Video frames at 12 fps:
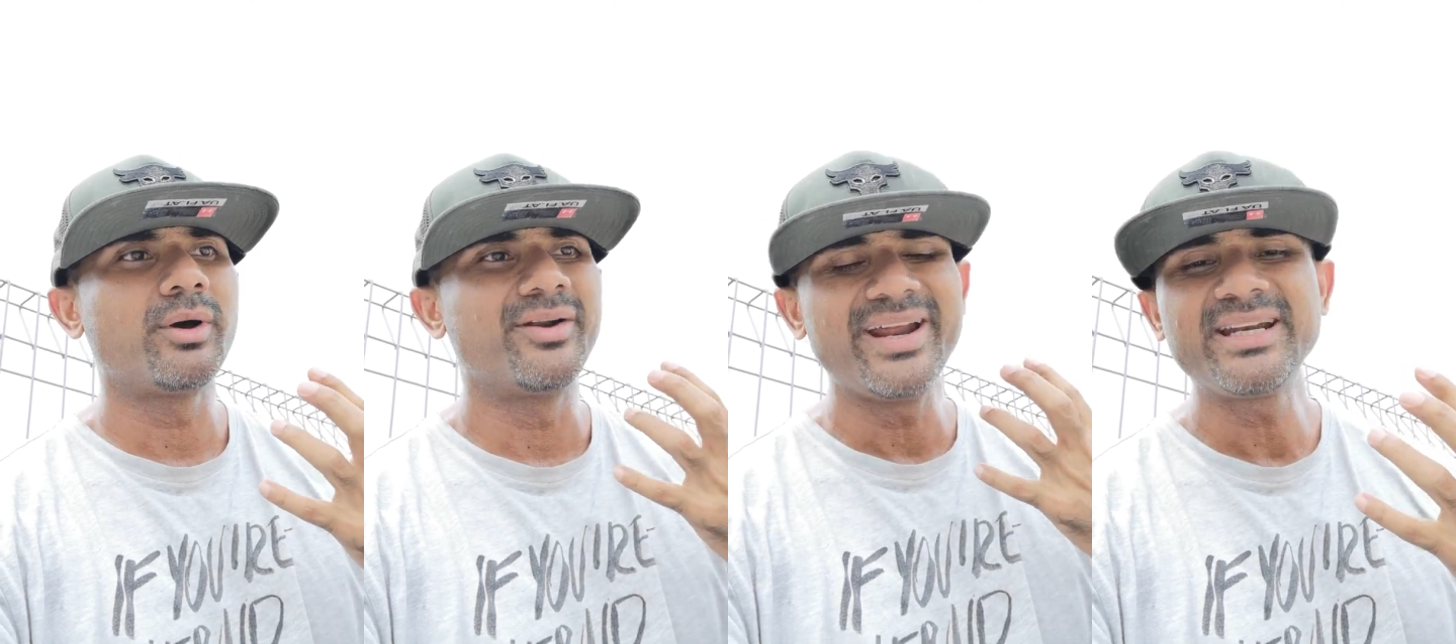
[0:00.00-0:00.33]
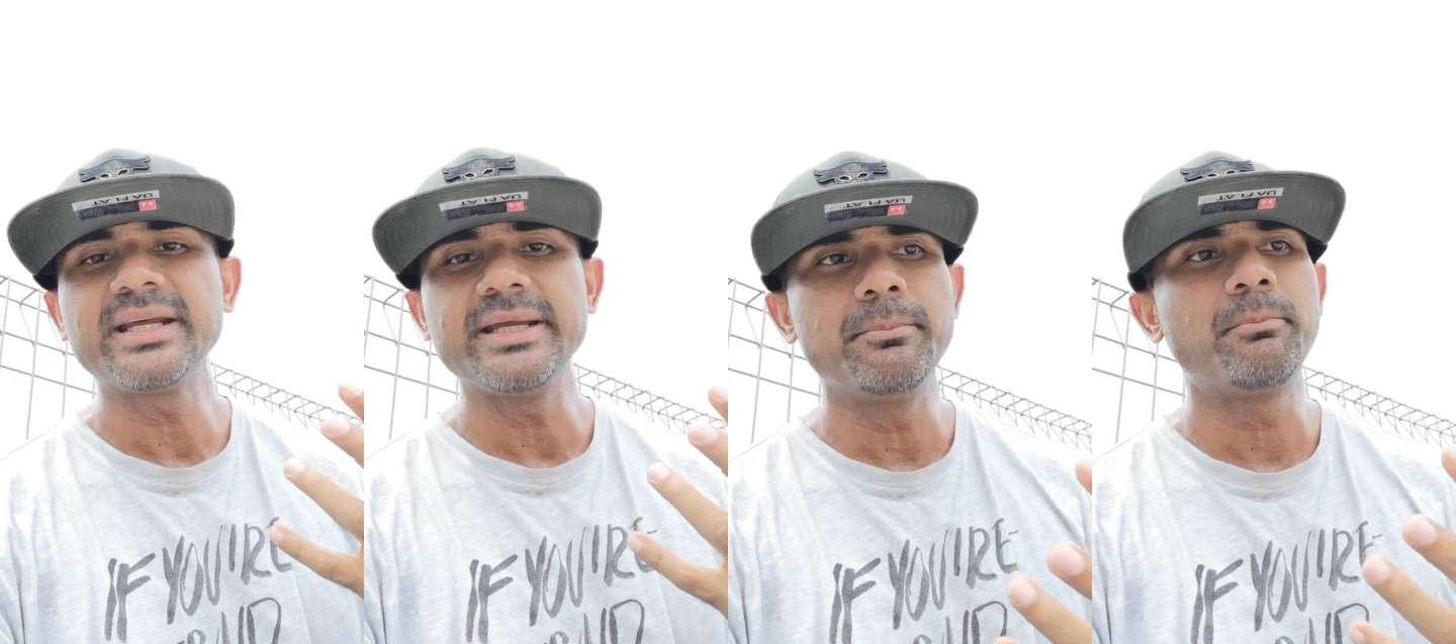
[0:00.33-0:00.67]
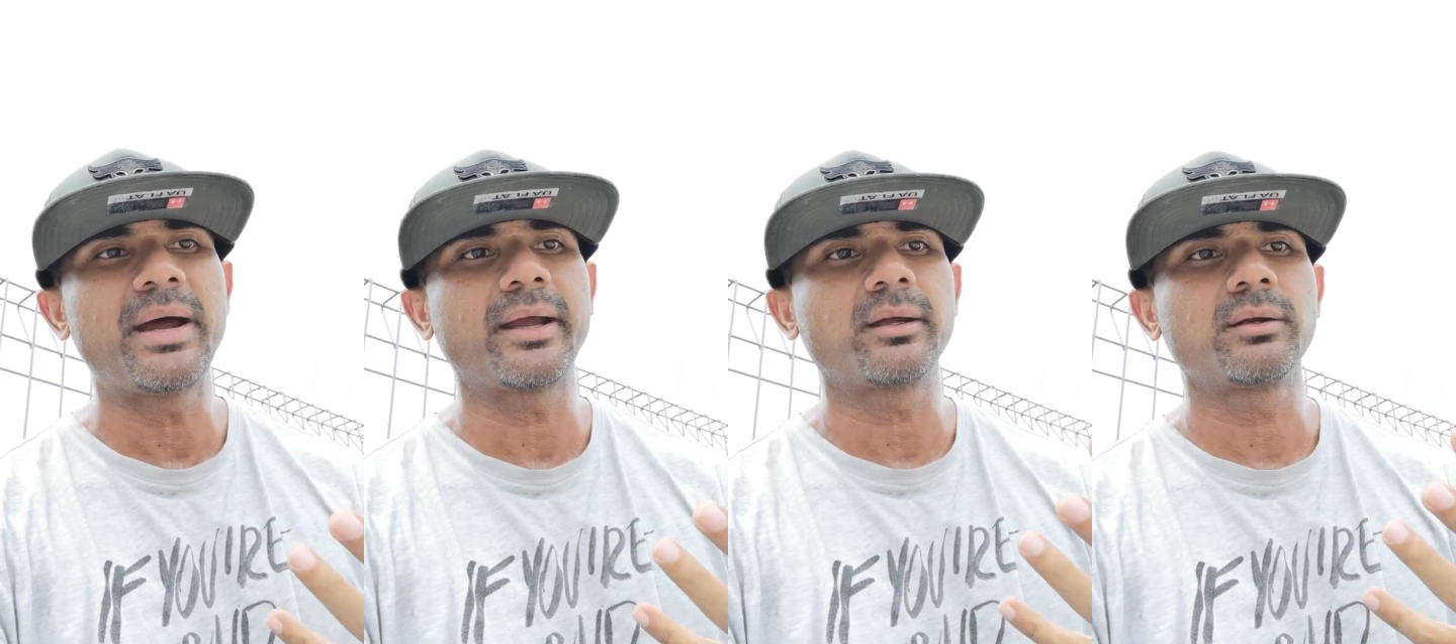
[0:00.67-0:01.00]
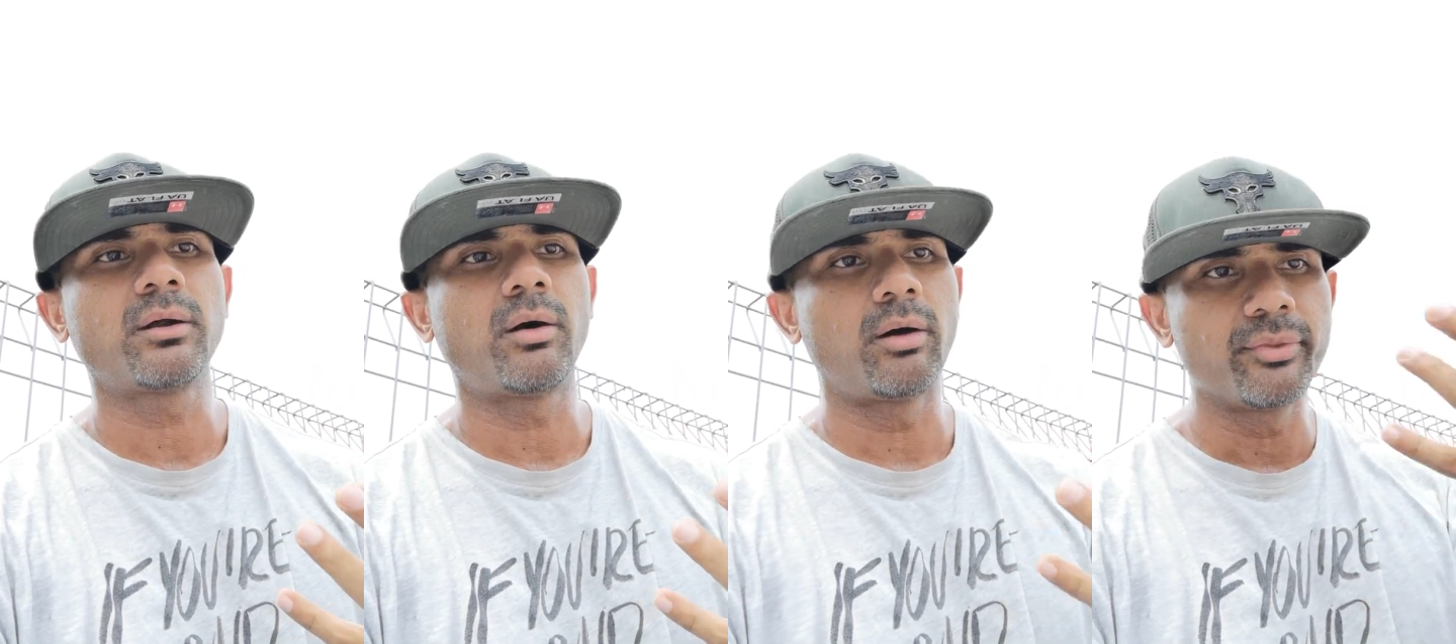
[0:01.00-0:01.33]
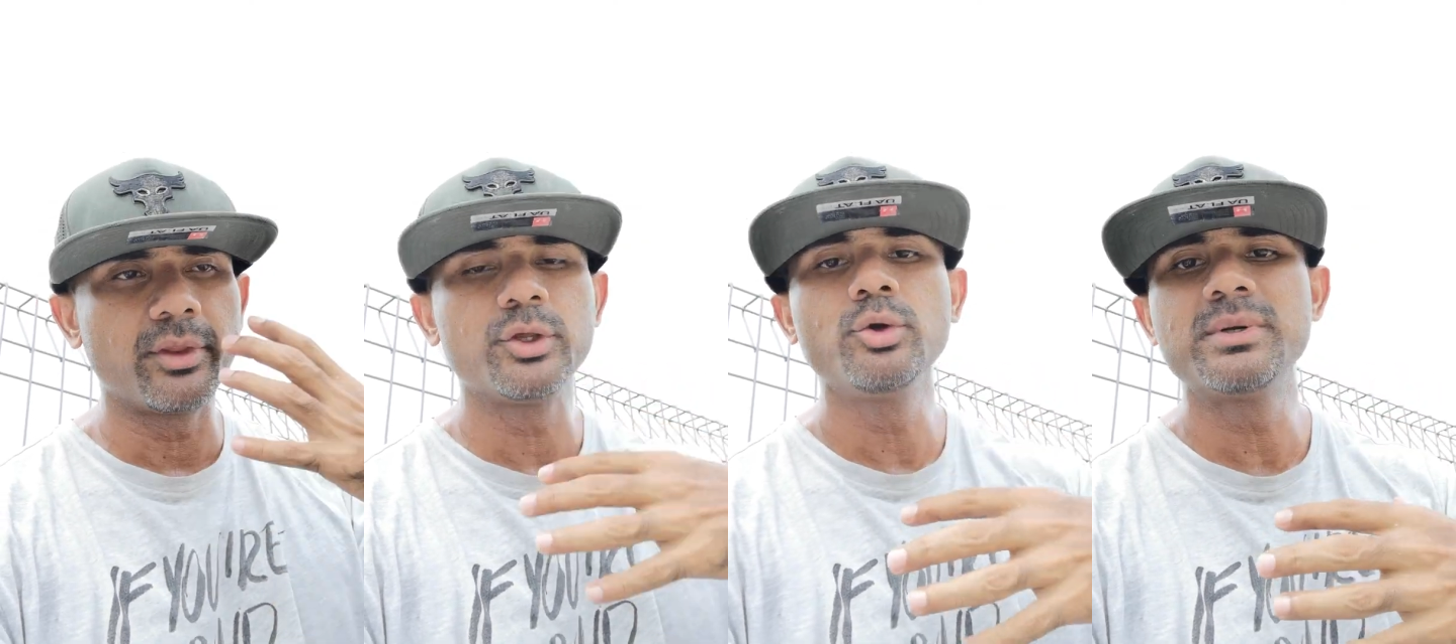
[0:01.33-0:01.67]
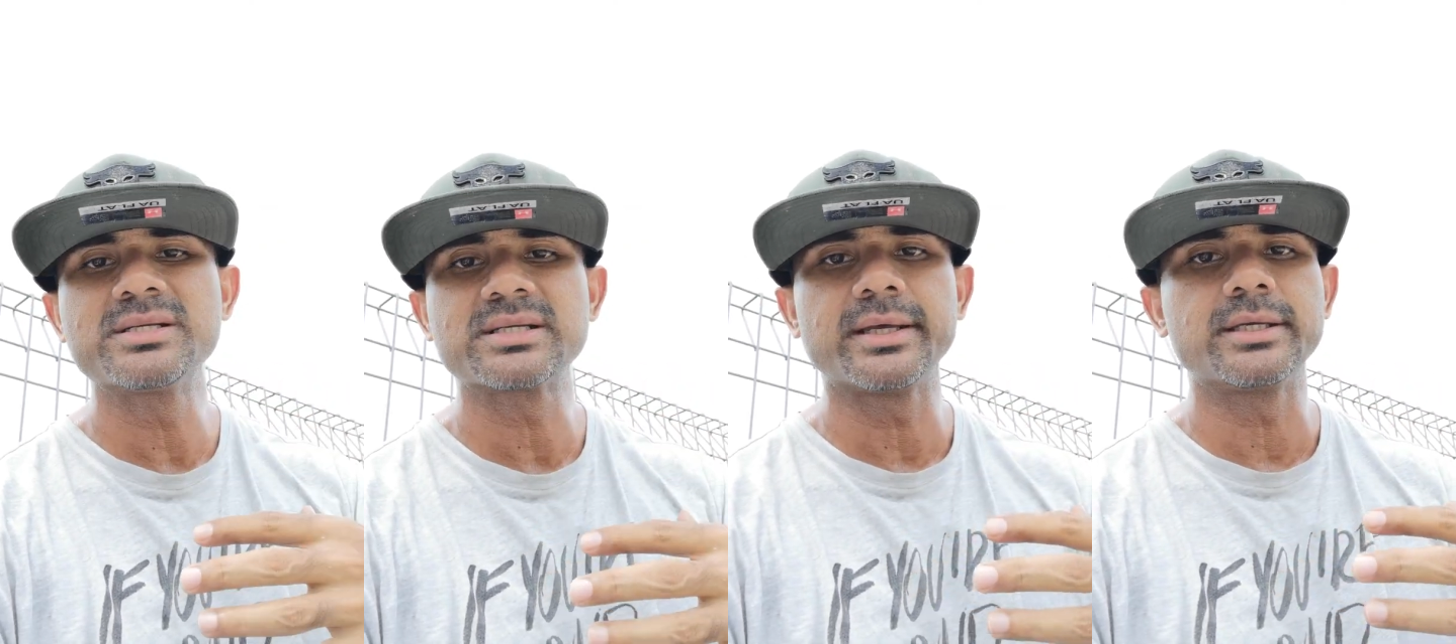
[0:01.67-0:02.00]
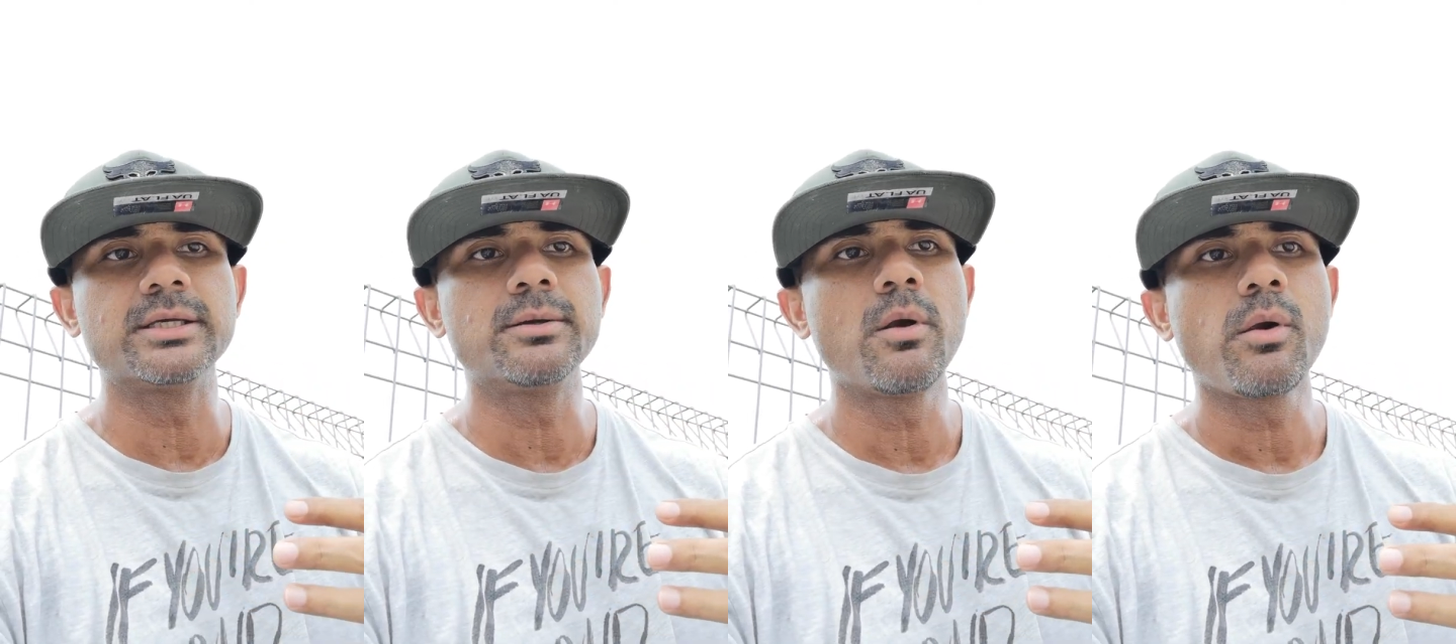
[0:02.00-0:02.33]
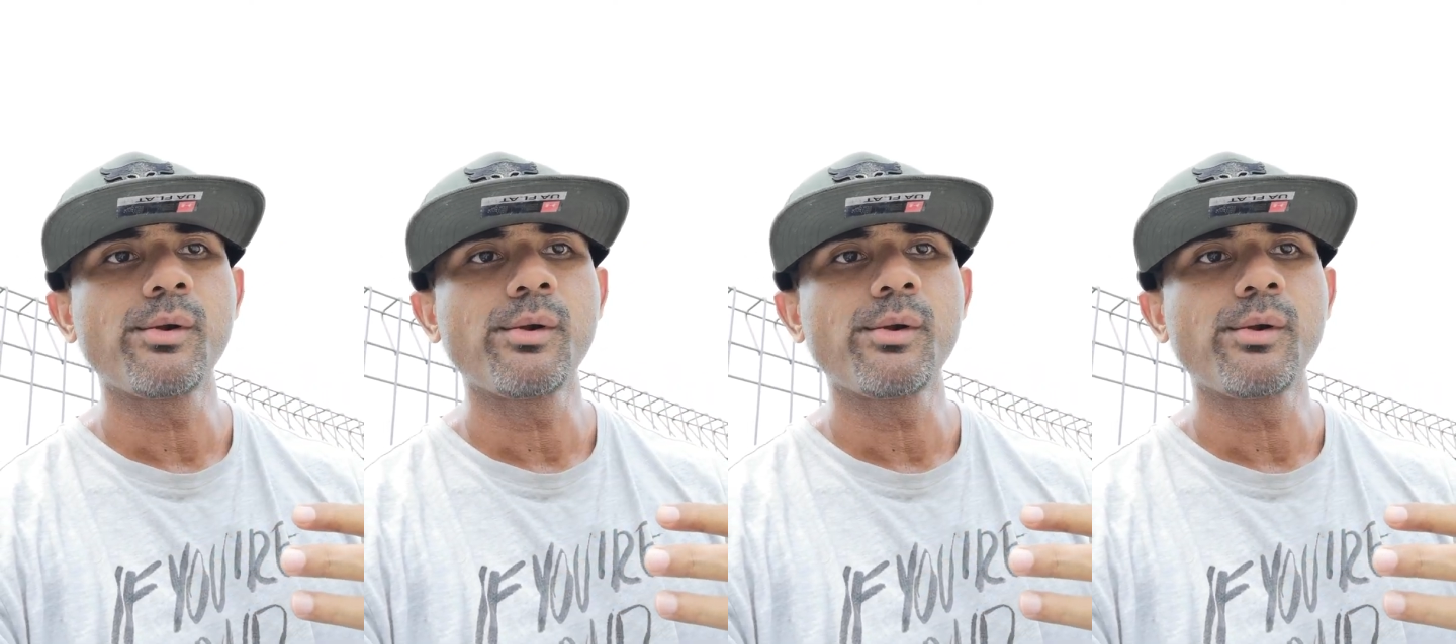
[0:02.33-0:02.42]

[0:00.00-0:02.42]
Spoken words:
greater impact on the human psyche.